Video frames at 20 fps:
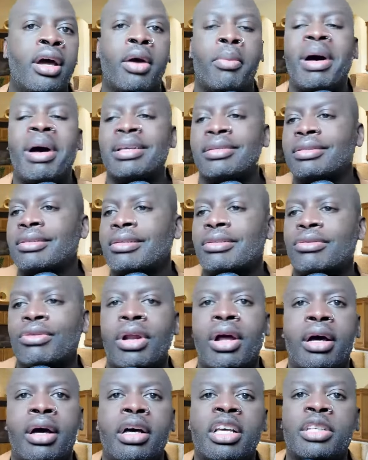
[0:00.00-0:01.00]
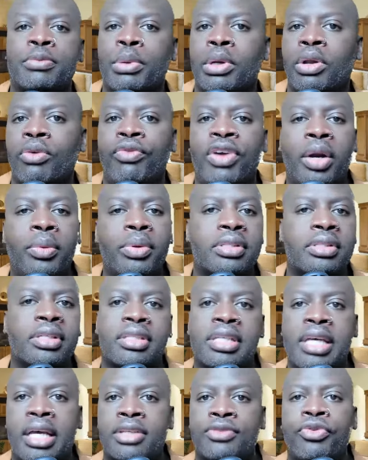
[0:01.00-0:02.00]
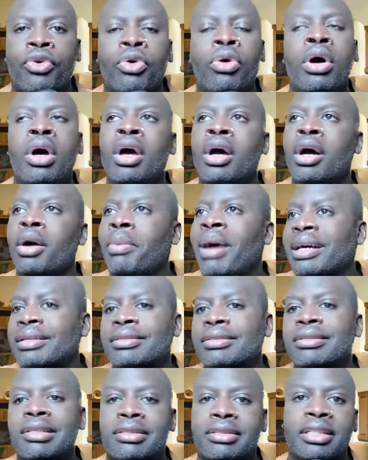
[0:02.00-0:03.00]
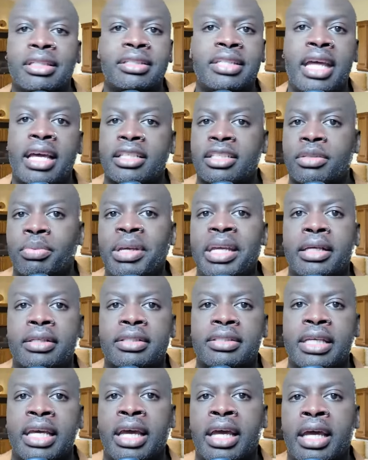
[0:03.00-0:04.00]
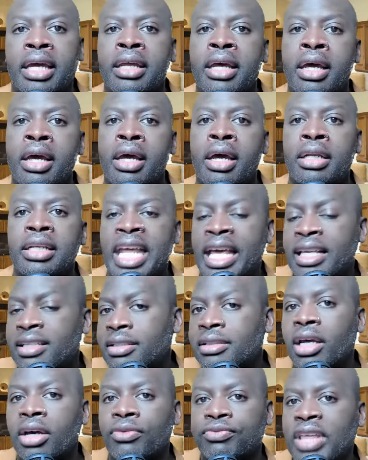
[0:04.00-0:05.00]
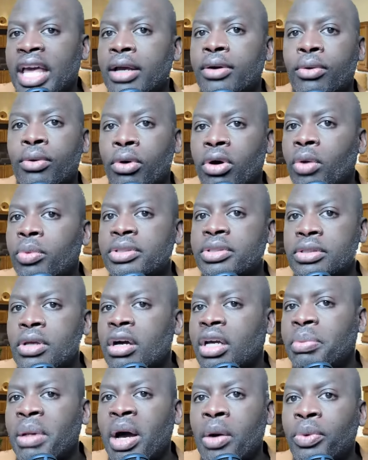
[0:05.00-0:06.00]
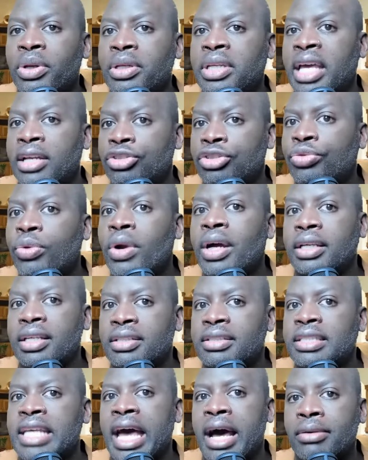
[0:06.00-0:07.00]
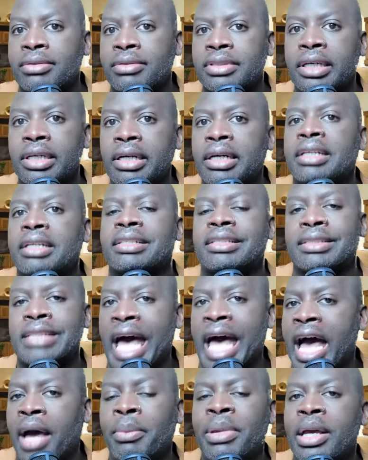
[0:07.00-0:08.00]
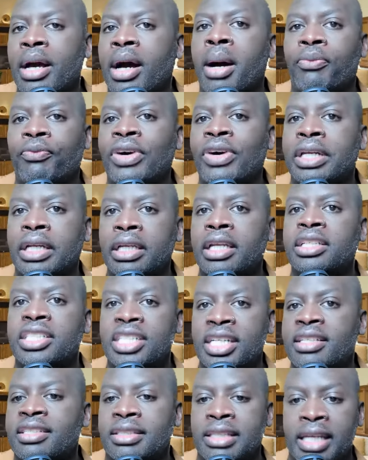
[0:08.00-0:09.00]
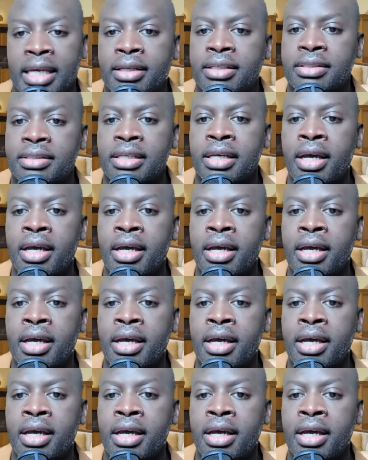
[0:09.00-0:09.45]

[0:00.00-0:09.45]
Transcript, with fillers: My sister and her husband are very successful. My sister texted me and said, that stuff that girl was talking about with that trucking sounds good. Sign me up for the logistics.